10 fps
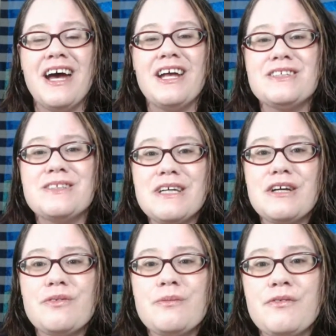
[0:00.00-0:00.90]
and doing
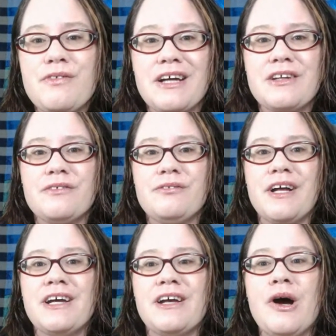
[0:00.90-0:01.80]
it from the fact of
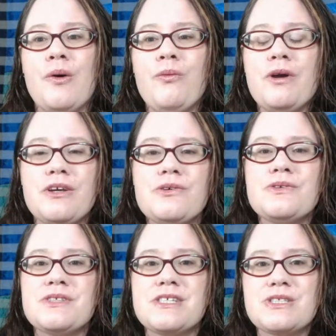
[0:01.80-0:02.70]
like, we
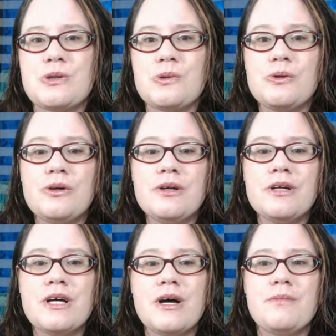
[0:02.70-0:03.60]
use this
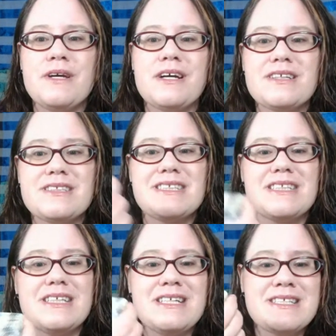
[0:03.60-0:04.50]
tool because it's
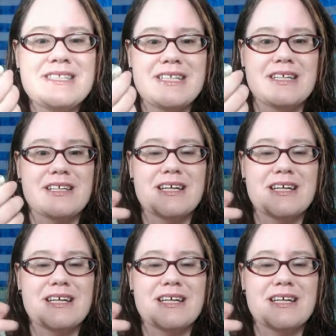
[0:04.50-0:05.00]
easy.